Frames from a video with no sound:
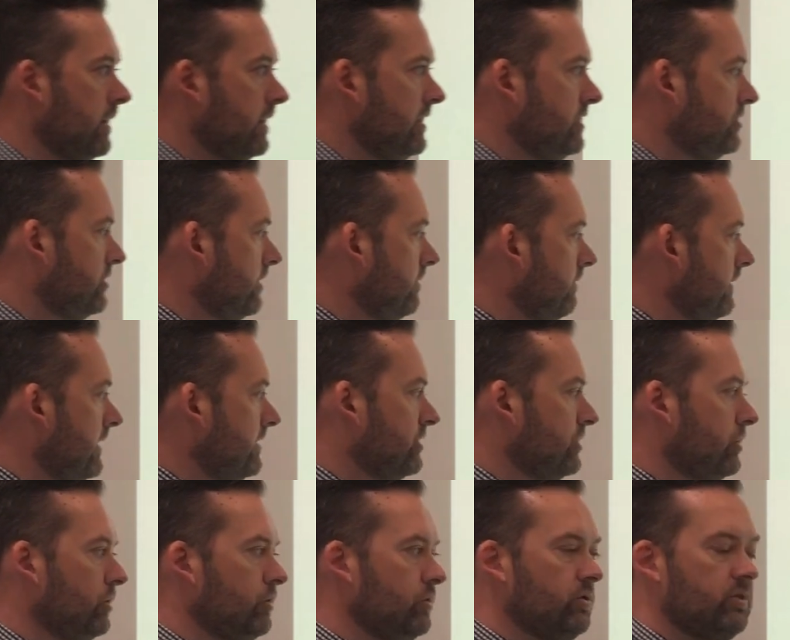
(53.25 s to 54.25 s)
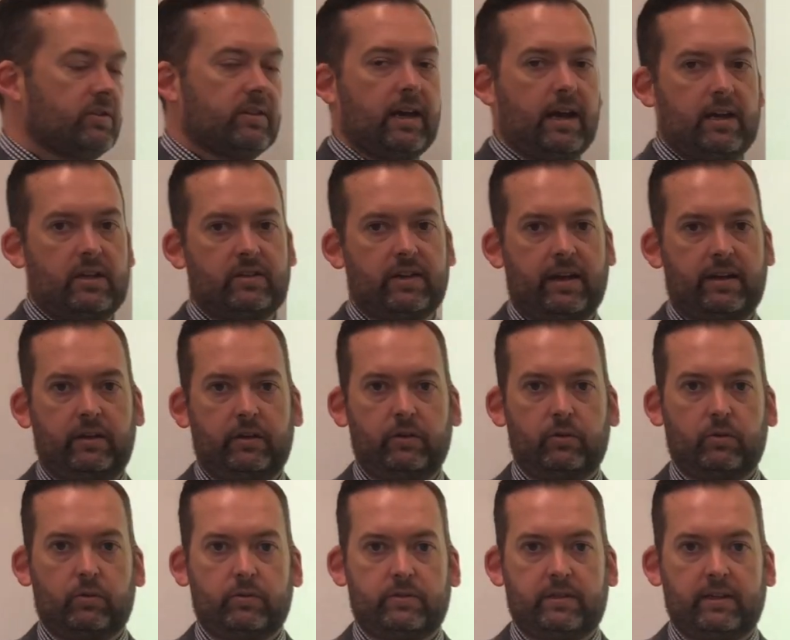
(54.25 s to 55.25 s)
is generally a two-stage
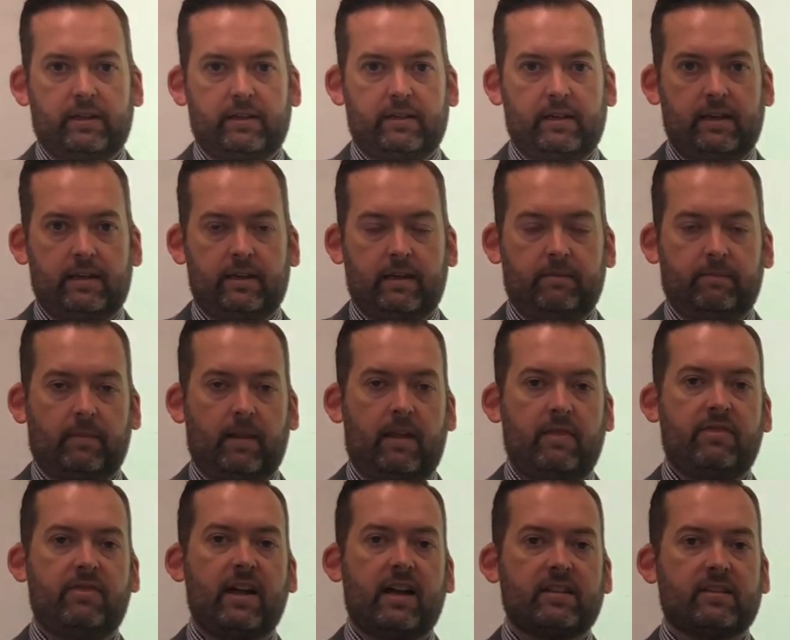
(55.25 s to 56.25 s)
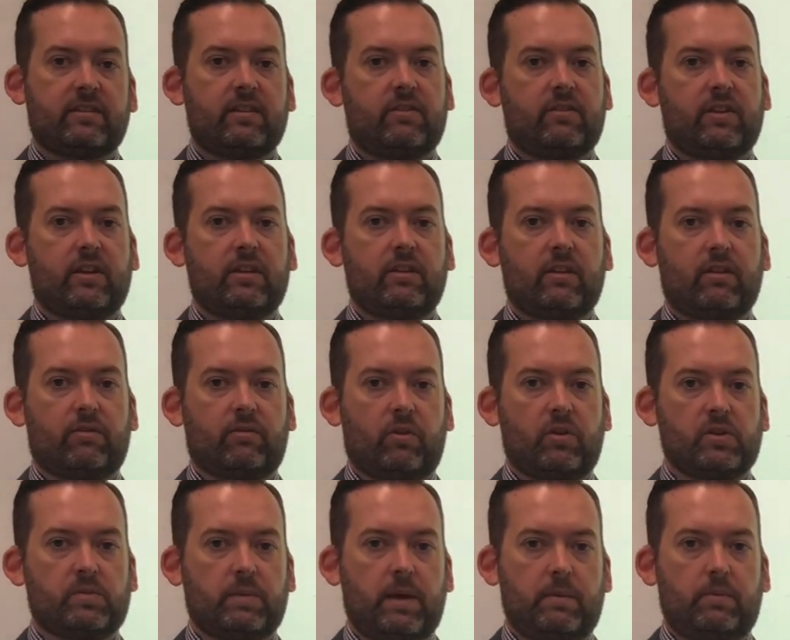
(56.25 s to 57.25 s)
analytical technique. And that's the thing that
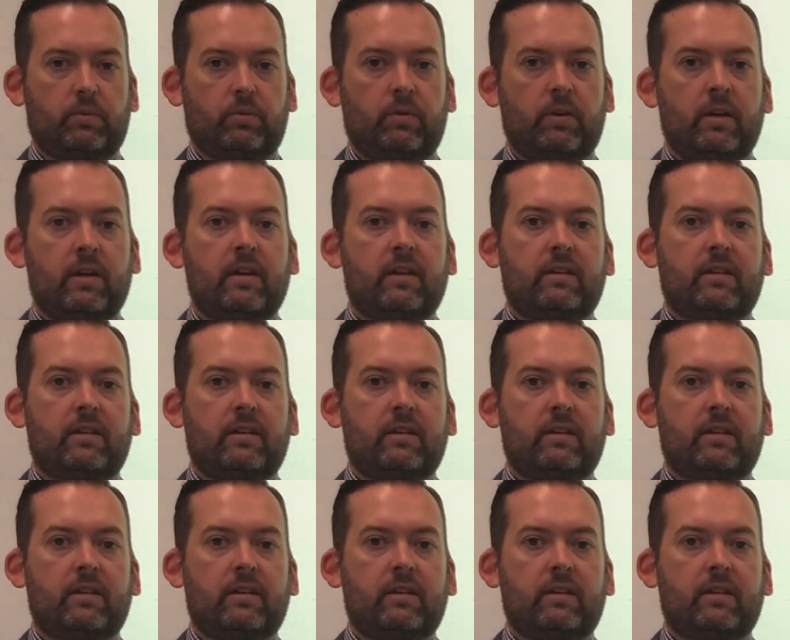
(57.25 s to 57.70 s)
throws people.